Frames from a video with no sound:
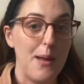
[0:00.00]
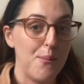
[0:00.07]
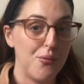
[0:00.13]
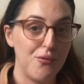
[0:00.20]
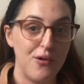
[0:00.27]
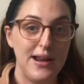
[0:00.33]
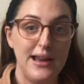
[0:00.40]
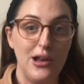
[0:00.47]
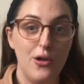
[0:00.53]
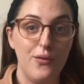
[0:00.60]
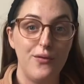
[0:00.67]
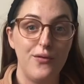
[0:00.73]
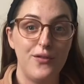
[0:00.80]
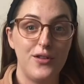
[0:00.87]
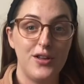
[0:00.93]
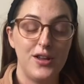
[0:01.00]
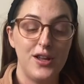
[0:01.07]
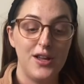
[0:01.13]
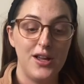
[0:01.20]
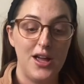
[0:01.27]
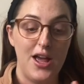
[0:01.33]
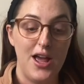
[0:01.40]
pre-loved
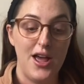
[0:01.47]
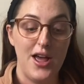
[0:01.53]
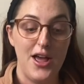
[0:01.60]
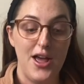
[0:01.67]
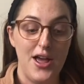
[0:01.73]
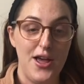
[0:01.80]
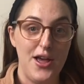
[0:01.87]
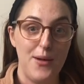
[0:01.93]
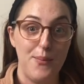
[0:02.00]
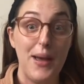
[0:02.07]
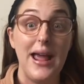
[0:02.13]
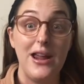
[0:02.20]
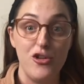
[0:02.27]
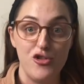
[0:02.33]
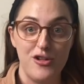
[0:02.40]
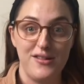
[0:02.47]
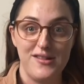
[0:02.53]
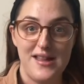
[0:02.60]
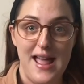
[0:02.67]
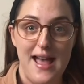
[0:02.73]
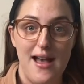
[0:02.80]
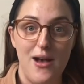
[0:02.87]
pages
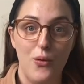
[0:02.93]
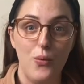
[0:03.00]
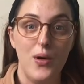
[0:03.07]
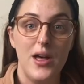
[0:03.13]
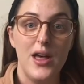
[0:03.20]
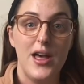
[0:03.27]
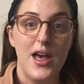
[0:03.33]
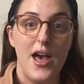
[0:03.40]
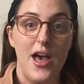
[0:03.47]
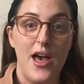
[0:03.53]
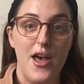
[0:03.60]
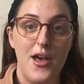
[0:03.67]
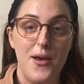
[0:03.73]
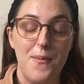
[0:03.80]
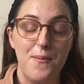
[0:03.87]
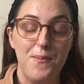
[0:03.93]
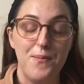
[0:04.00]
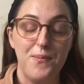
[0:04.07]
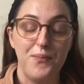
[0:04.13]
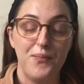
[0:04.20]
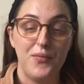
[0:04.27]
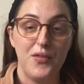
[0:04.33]
now
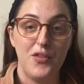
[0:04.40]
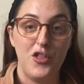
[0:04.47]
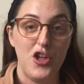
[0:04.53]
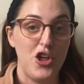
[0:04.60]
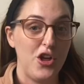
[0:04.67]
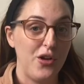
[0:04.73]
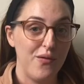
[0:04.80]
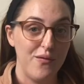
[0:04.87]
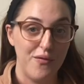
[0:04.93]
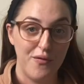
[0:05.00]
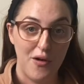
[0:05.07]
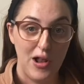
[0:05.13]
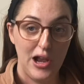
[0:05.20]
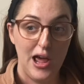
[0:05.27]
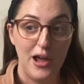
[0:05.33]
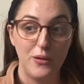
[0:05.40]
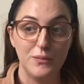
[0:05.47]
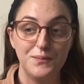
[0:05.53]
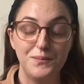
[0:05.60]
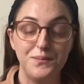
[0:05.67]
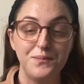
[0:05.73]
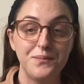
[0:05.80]
that you can follow.
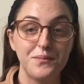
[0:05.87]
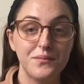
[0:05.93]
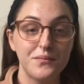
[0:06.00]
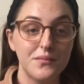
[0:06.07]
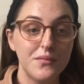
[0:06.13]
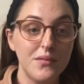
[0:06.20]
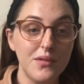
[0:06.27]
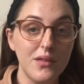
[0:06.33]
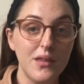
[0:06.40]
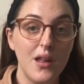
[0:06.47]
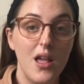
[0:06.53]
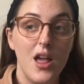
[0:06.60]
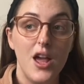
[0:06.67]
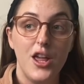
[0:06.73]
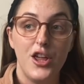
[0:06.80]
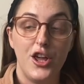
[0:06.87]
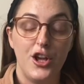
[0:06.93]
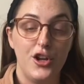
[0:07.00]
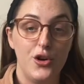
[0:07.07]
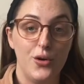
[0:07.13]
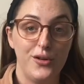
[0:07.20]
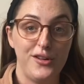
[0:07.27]
You
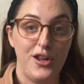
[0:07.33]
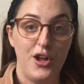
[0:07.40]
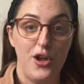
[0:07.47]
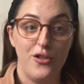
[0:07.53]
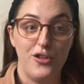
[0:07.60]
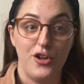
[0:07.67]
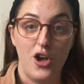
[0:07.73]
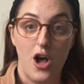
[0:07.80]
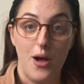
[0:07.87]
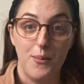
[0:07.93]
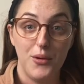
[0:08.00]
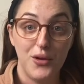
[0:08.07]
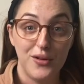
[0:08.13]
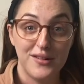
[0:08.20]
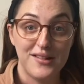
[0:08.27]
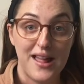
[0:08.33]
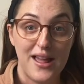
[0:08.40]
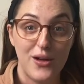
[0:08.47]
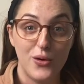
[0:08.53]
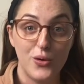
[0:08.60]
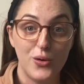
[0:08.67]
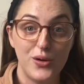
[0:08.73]
can also go to car boot
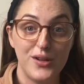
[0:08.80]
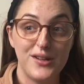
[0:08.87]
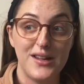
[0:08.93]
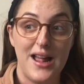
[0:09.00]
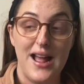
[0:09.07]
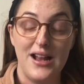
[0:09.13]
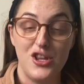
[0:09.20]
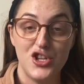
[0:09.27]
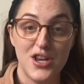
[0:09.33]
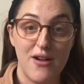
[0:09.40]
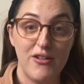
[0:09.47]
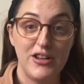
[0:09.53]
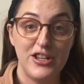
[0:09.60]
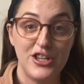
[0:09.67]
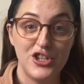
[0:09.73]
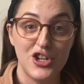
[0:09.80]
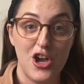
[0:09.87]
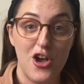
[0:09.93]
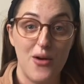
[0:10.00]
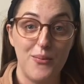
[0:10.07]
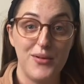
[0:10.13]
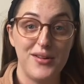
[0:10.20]
sales and charity
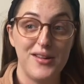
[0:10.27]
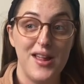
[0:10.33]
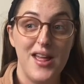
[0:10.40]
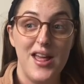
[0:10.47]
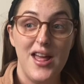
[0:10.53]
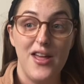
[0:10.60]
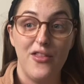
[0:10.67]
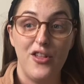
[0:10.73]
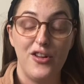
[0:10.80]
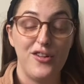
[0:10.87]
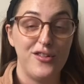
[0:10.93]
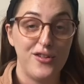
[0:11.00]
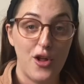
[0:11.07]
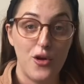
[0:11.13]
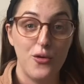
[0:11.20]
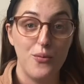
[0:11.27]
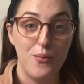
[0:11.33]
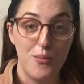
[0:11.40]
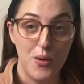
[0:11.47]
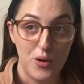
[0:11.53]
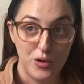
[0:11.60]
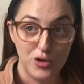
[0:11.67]
shops. There's so
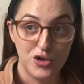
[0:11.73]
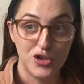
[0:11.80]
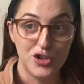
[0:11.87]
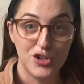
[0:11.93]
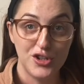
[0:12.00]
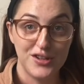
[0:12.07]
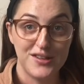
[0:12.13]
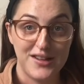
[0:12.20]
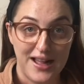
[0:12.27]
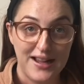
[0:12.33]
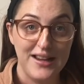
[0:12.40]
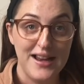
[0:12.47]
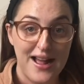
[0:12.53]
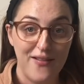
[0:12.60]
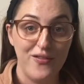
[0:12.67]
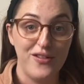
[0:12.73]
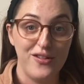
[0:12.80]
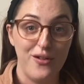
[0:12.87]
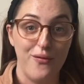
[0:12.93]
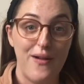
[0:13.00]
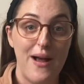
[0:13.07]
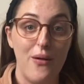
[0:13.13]
much secondhand
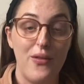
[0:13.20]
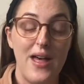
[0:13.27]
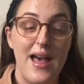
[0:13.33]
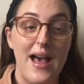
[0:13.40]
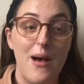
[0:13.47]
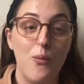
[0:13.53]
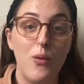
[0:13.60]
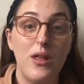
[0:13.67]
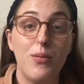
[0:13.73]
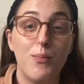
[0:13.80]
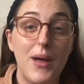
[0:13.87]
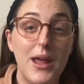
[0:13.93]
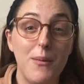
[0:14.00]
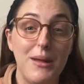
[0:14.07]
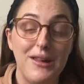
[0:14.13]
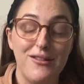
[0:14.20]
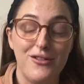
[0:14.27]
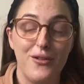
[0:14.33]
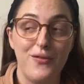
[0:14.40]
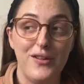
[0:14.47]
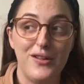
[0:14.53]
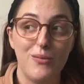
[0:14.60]
stuff out there, and with baby
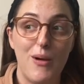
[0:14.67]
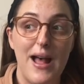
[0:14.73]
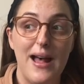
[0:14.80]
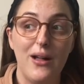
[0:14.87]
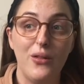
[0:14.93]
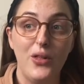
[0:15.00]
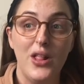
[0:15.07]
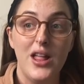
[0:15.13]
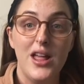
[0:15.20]
stuff as well,